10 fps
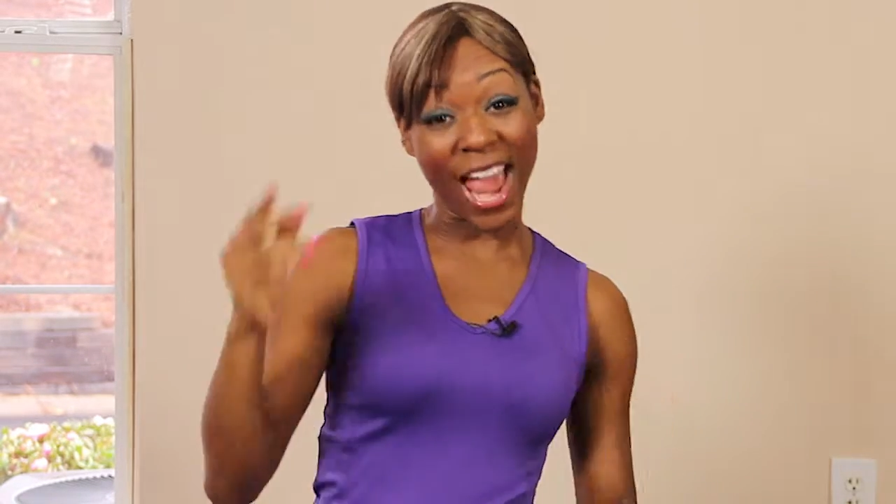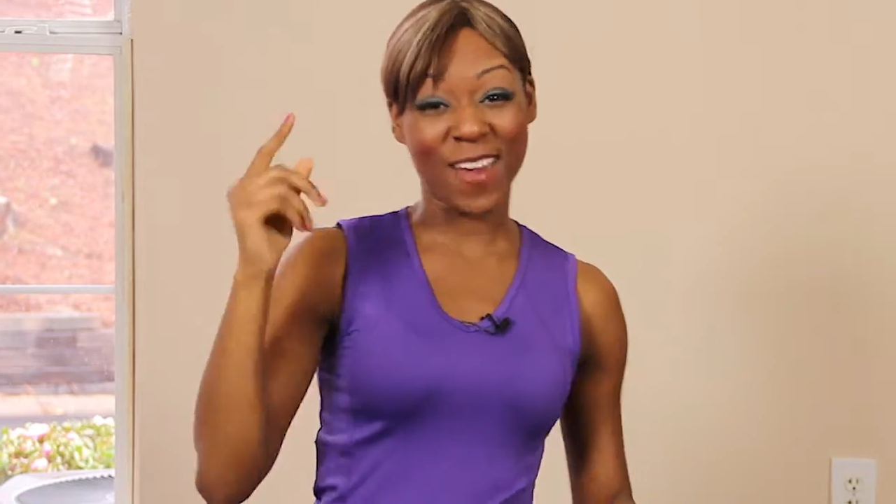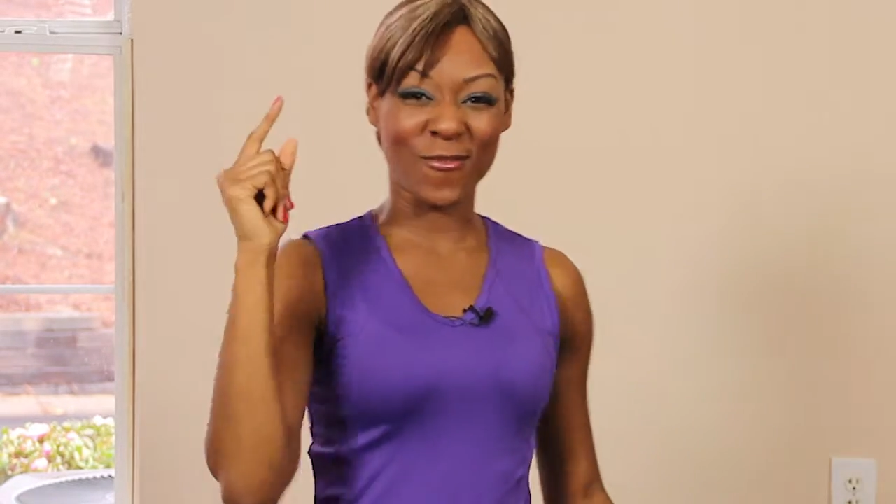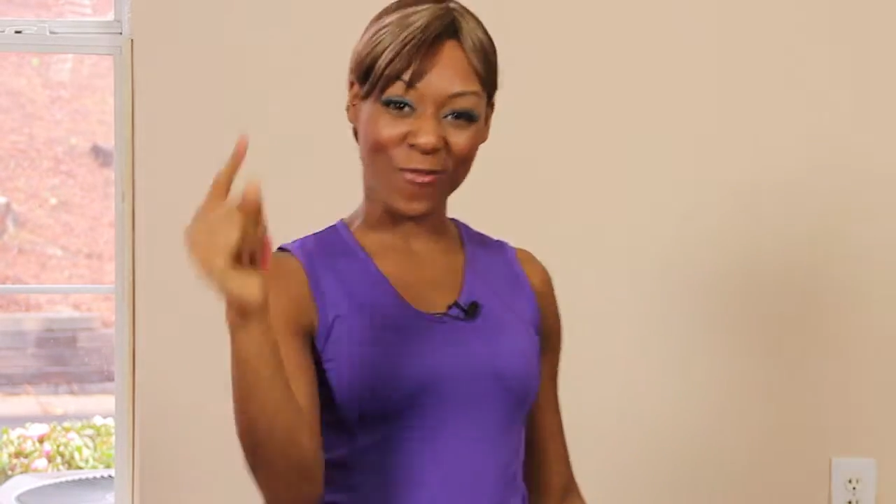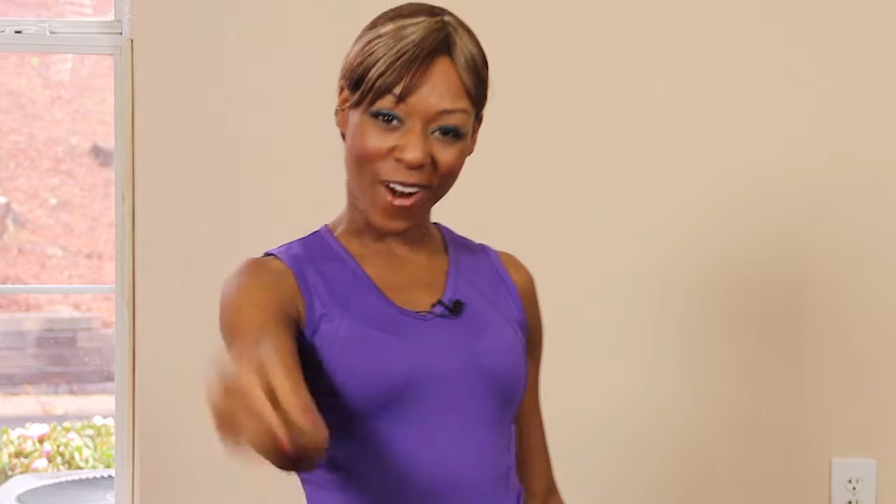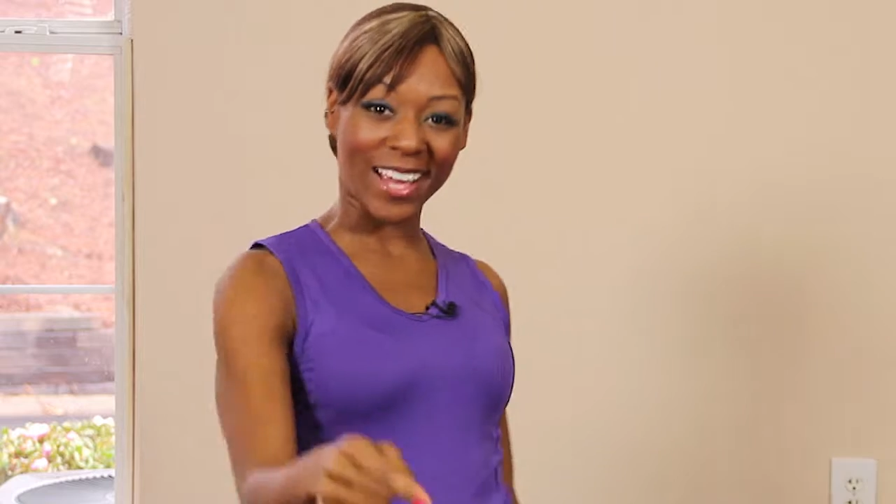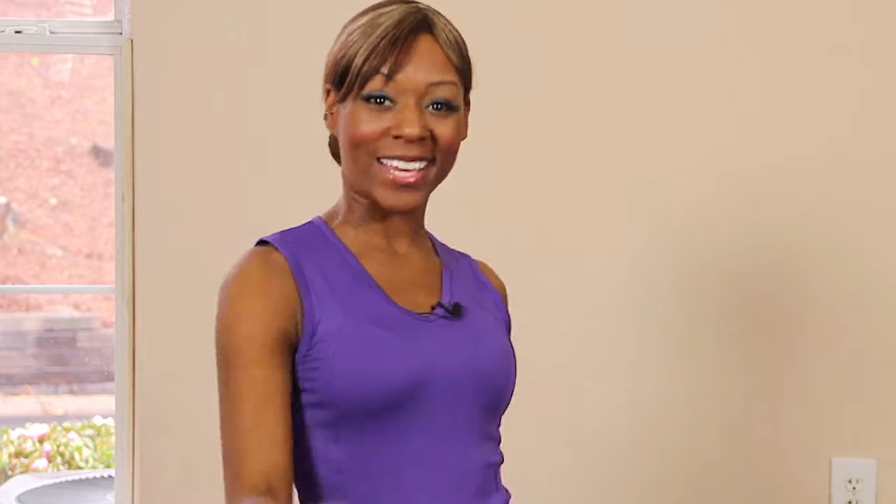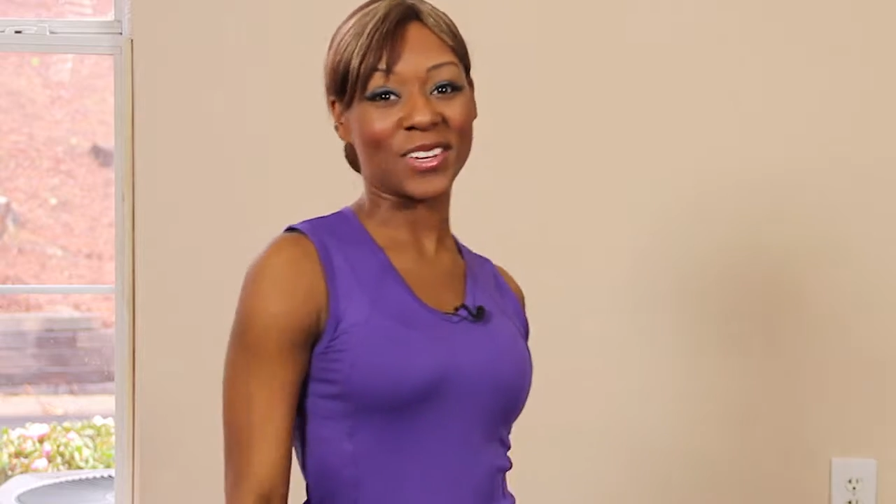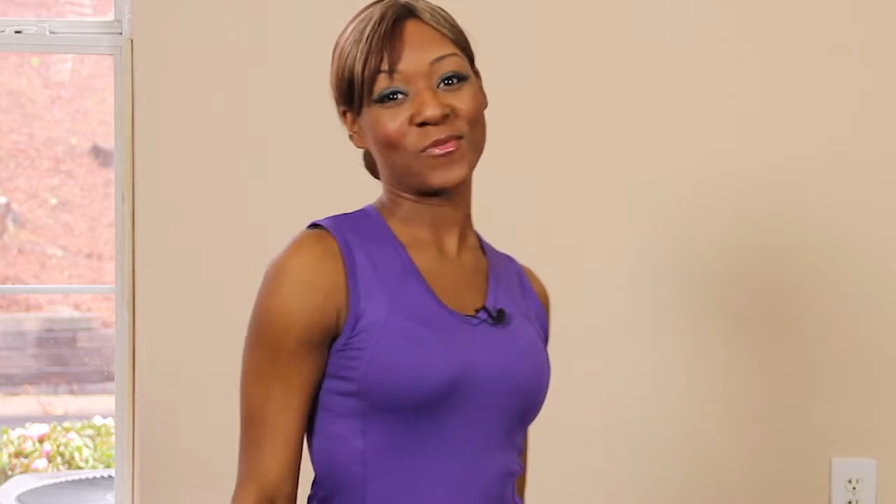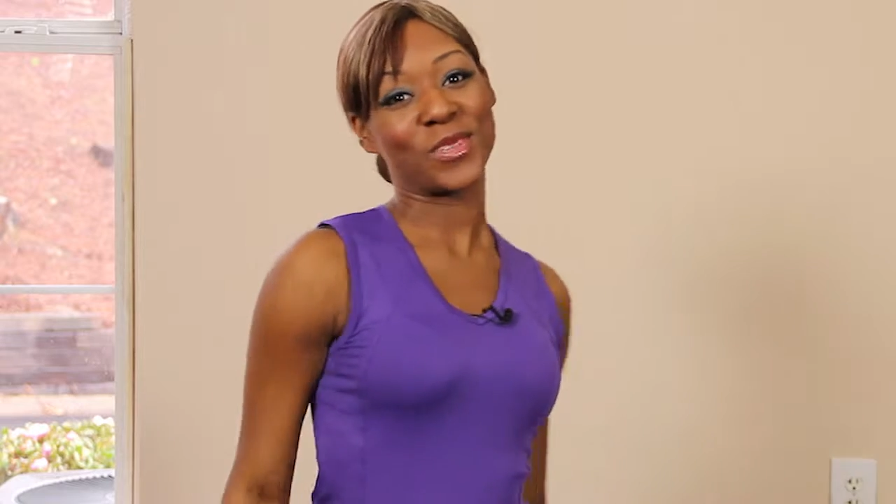and rock
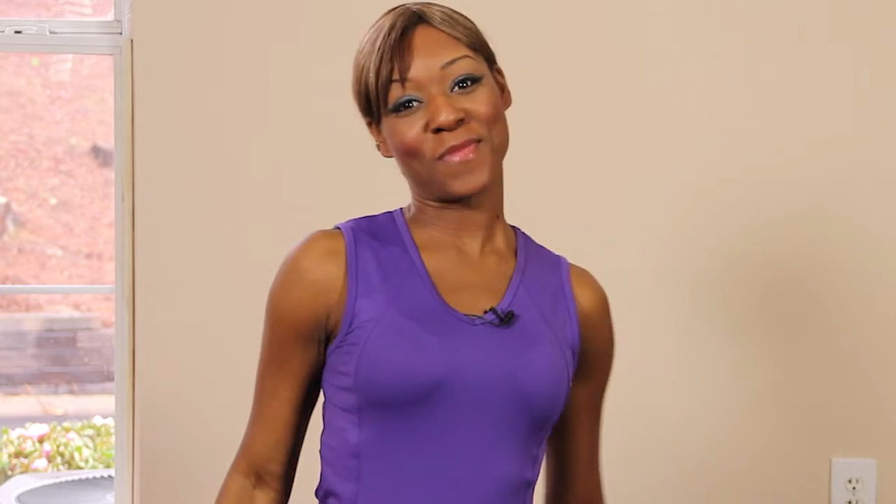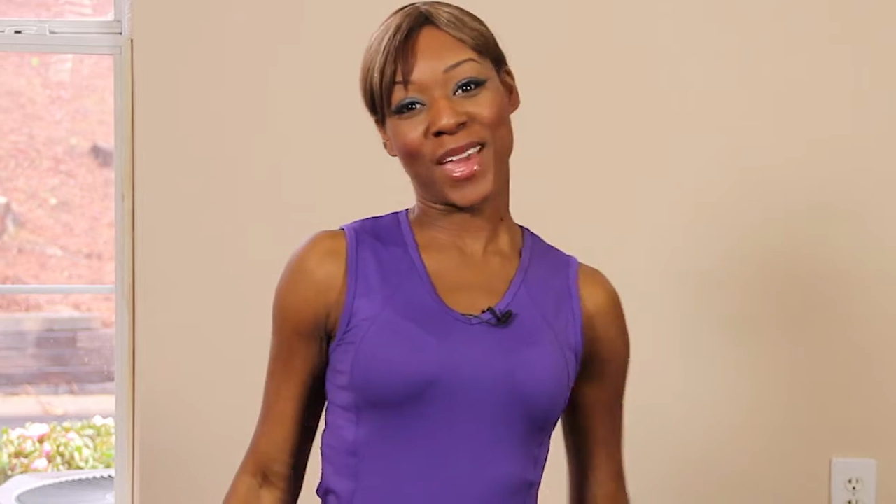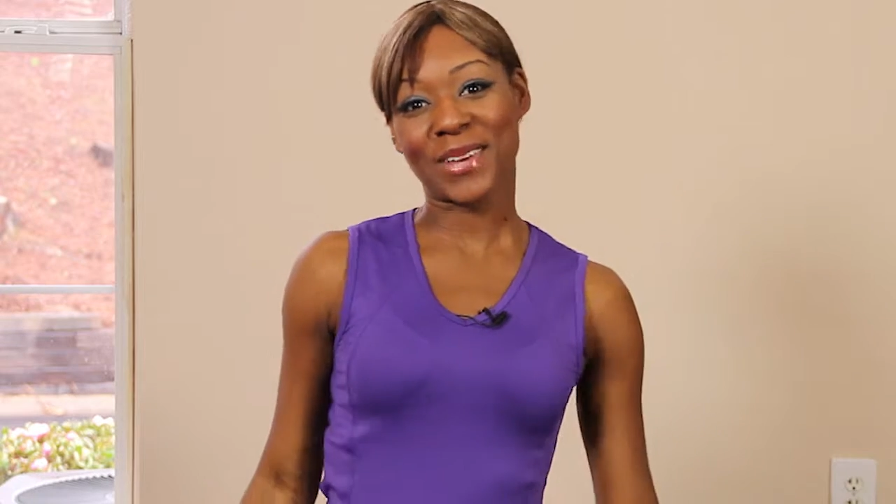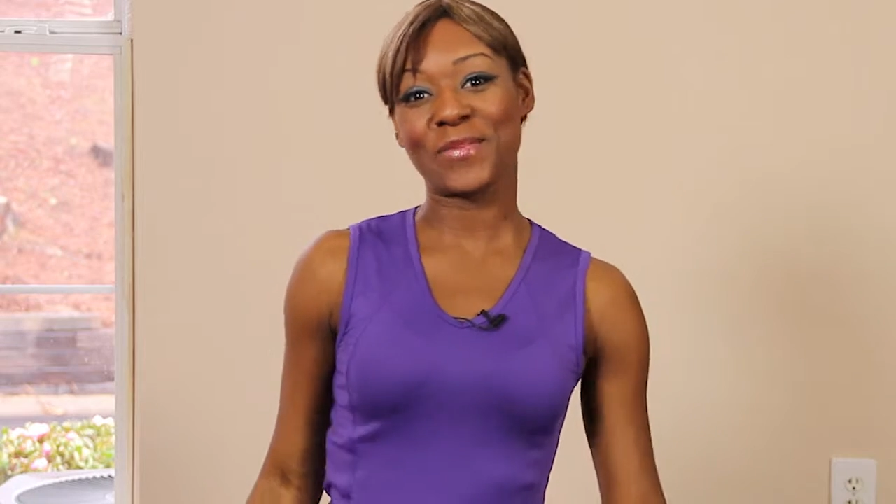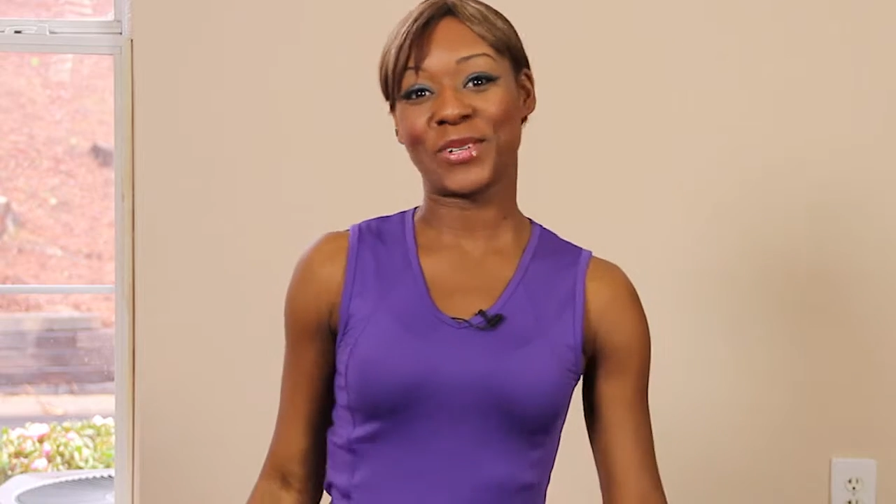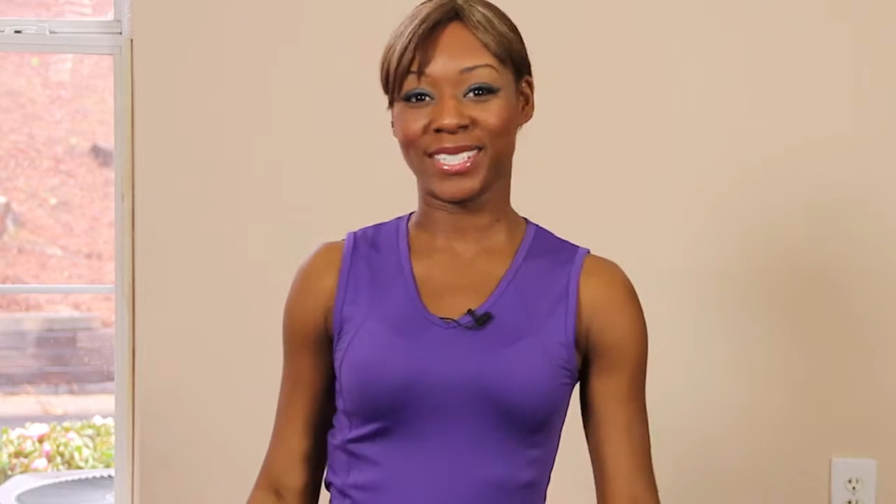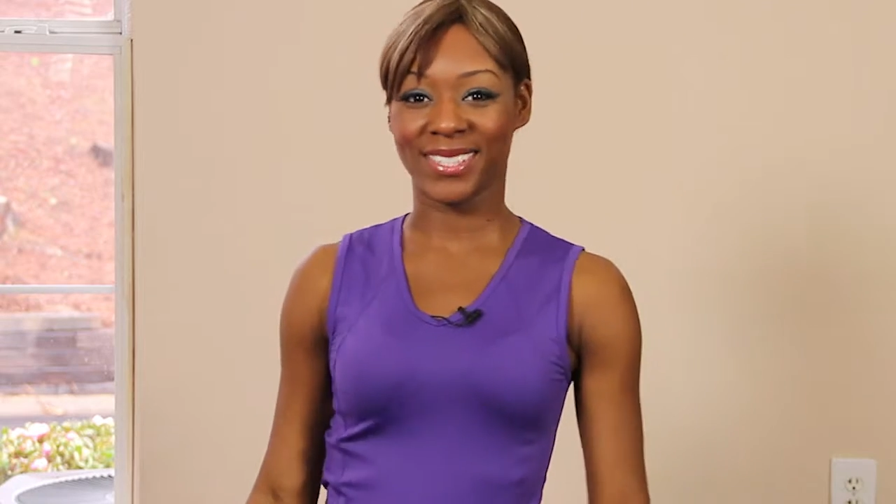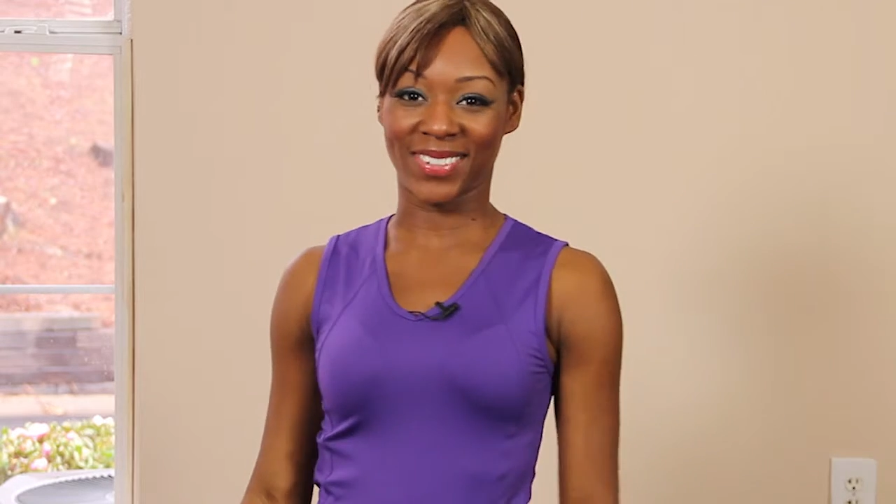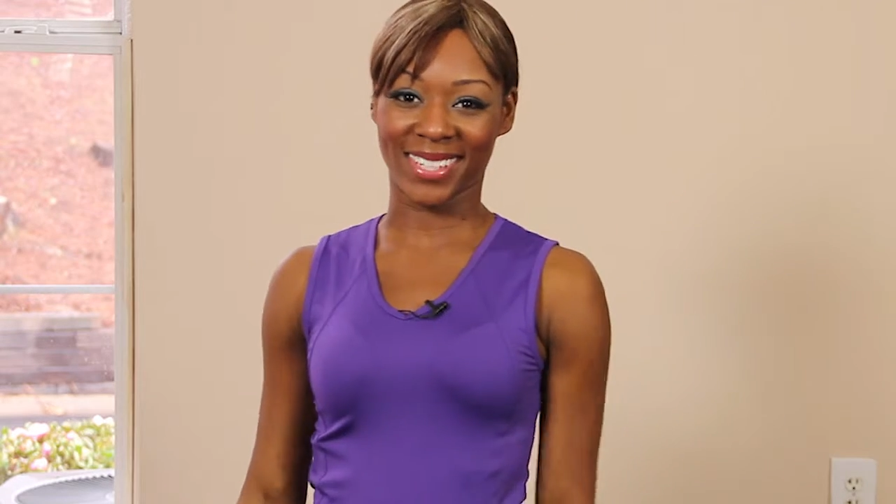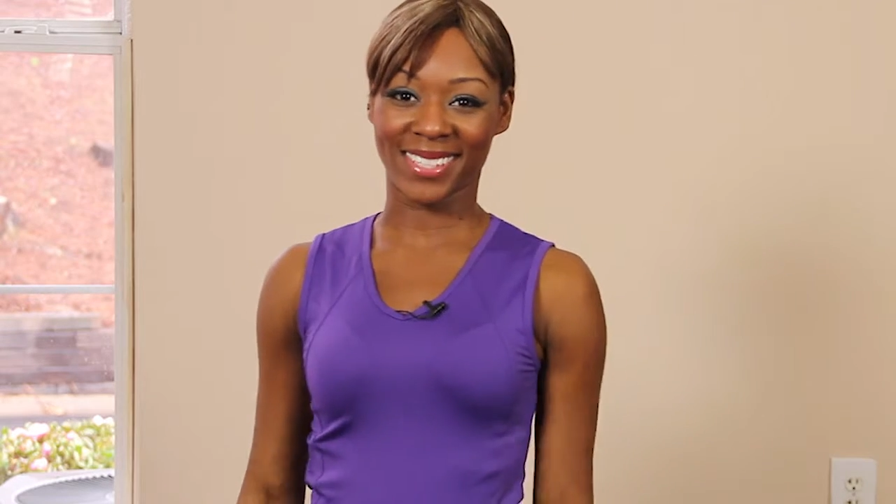it with Bang &
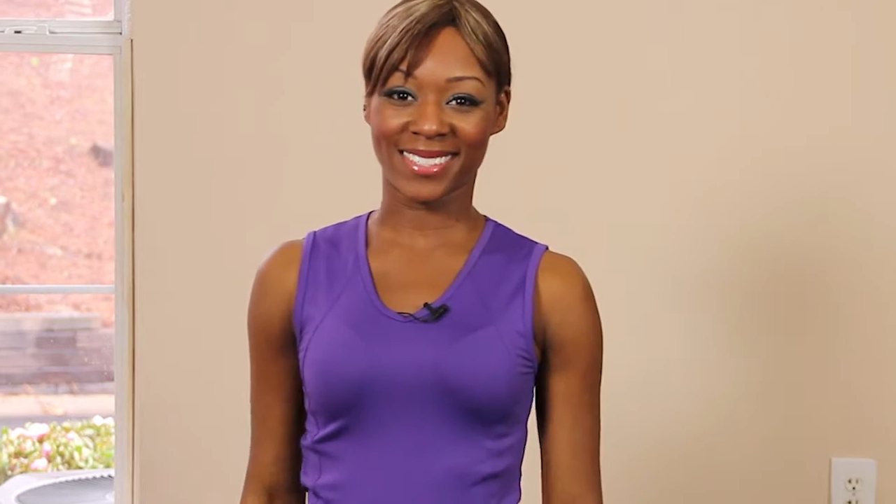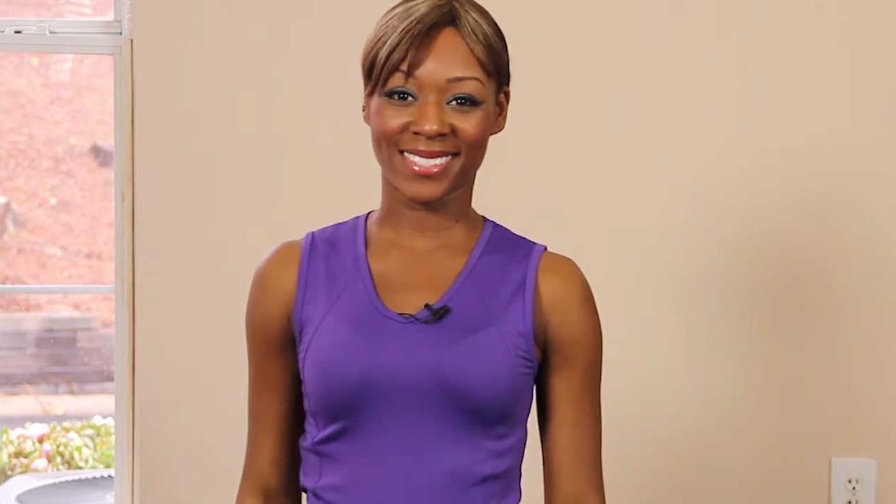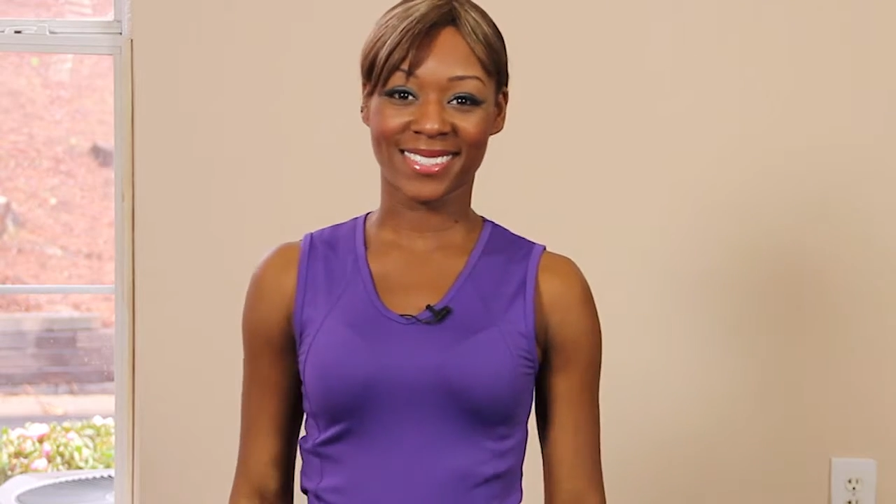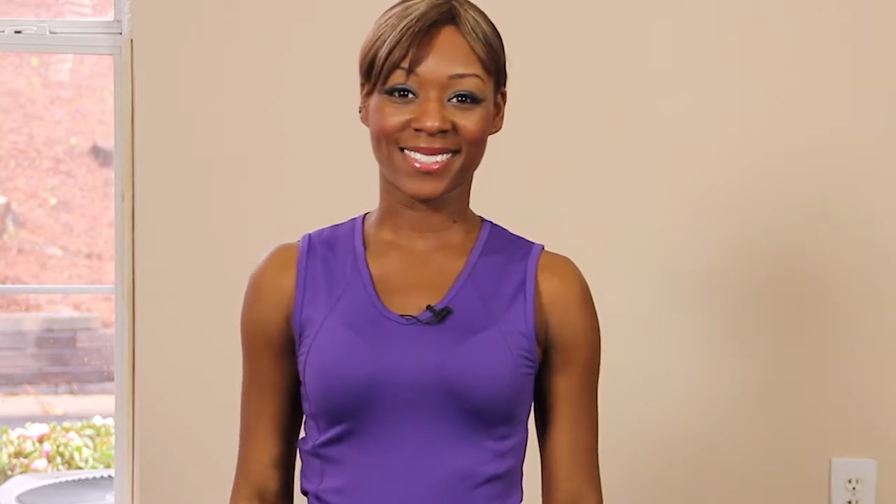Booty's Fitness.